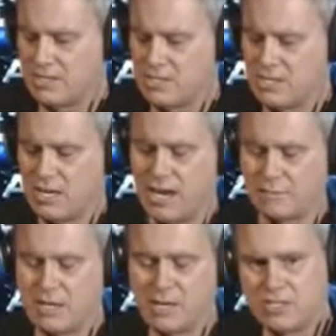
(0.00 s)
this
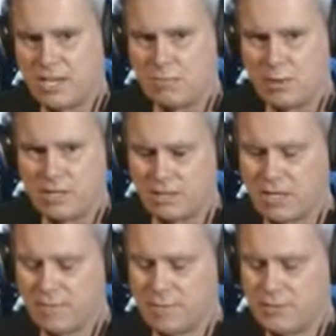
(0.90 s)
time. Same way that the
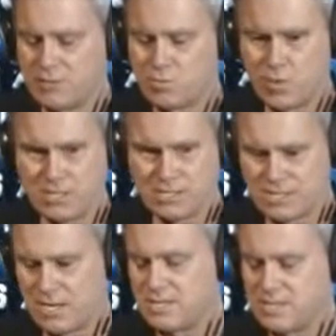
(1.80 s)
government of Sweden
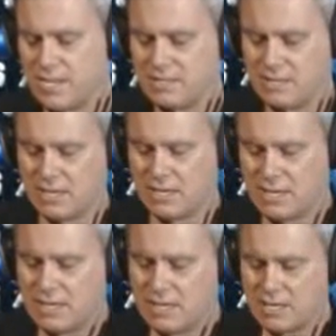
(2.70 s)
says that,
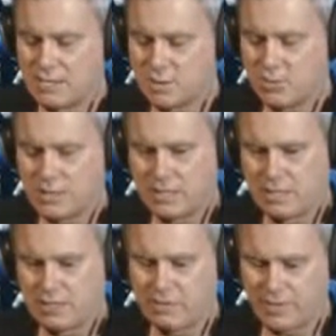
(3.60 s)
yes, well, we've